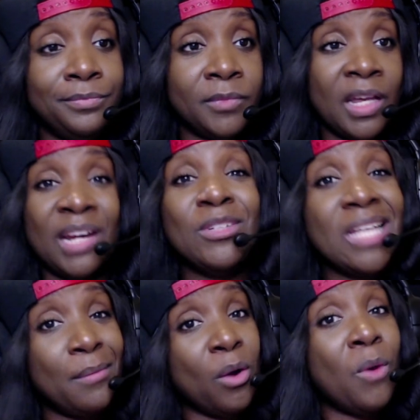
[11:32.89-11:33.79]
And every
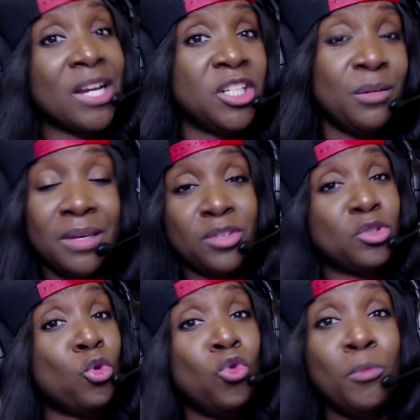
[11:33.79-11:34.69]
time I watch him, he
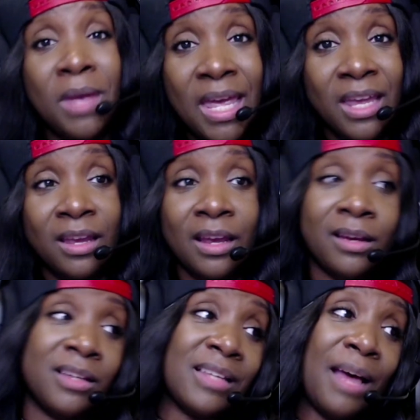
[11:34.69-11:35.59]
schooled me.
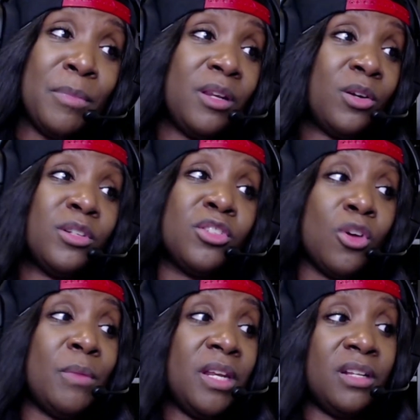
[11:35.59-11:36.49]
Because I be learning
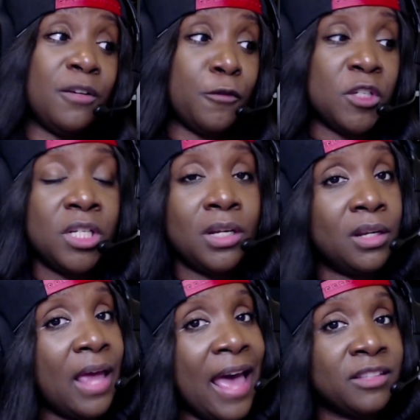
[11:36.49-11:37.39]
so many different shit, and
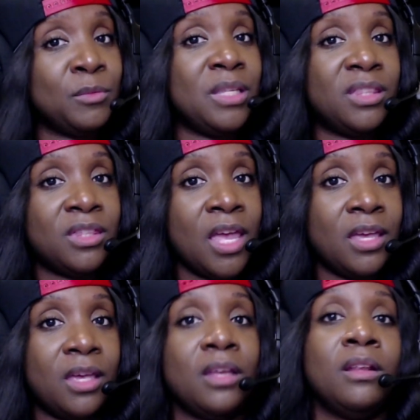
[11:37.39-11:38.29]
it has me
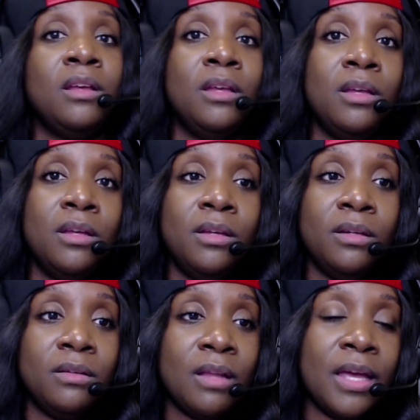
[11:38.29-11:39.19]
thinking.
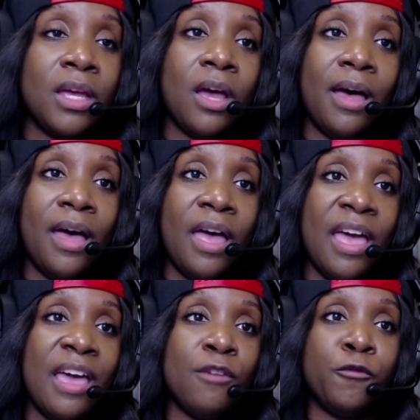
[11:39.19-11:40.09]
Like,
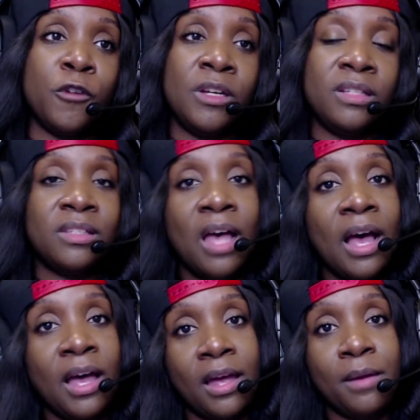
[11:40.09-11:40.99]
every
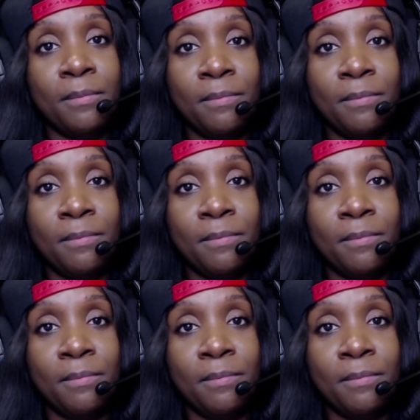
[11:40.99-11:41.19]
time.